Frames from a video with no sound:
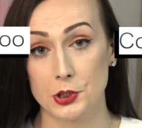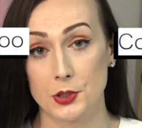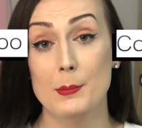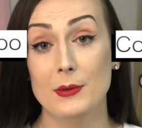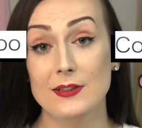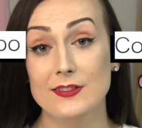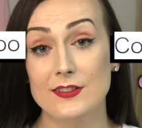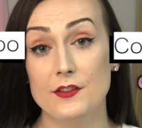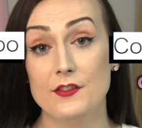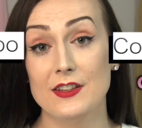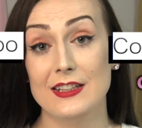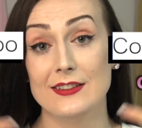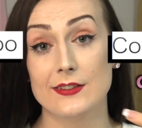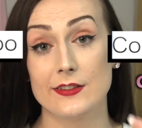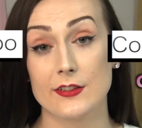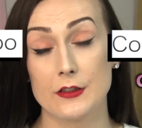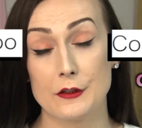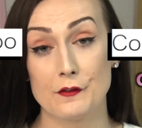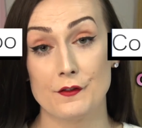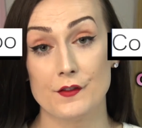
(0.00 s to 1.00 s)
But most of these
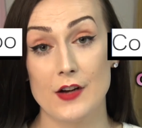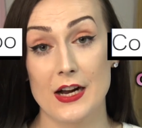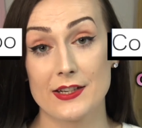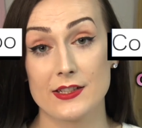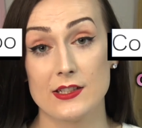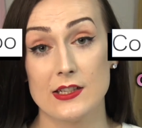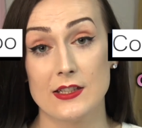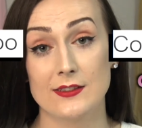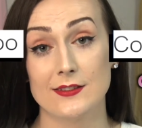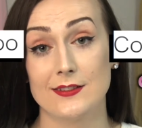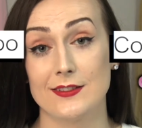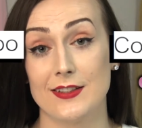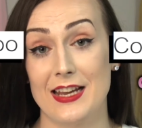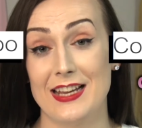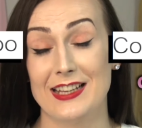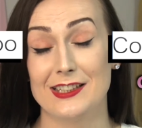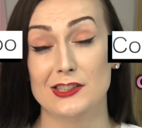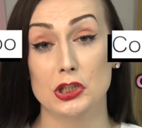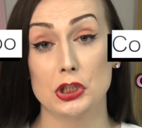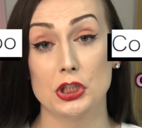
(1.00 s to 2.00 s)
surfactants
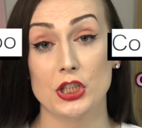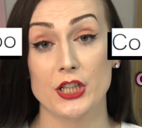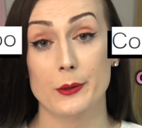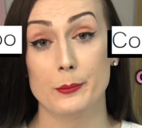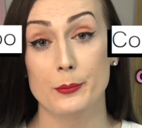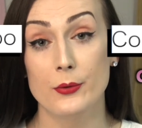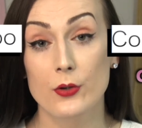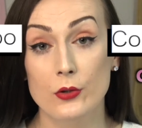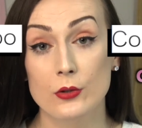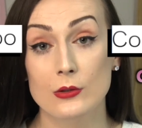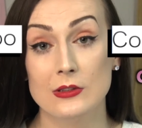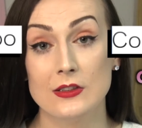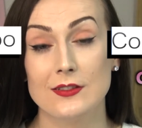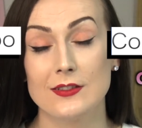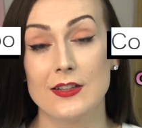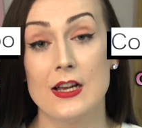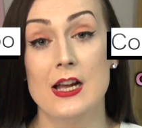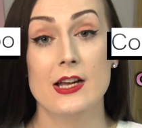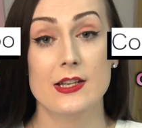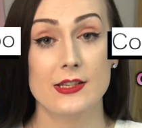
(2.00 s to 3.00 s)
and
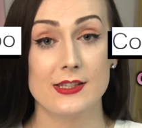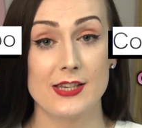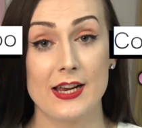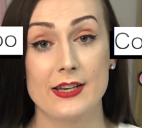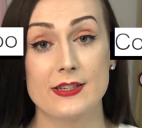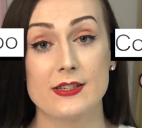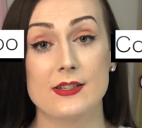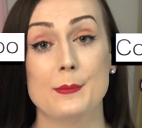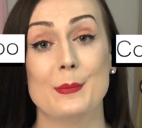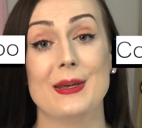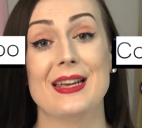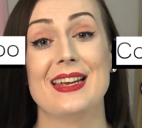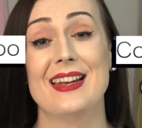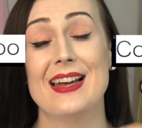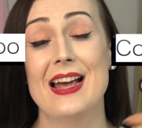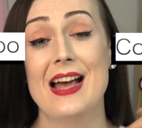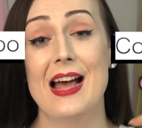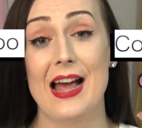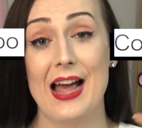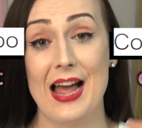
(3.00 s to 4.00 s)
shampoos tend to be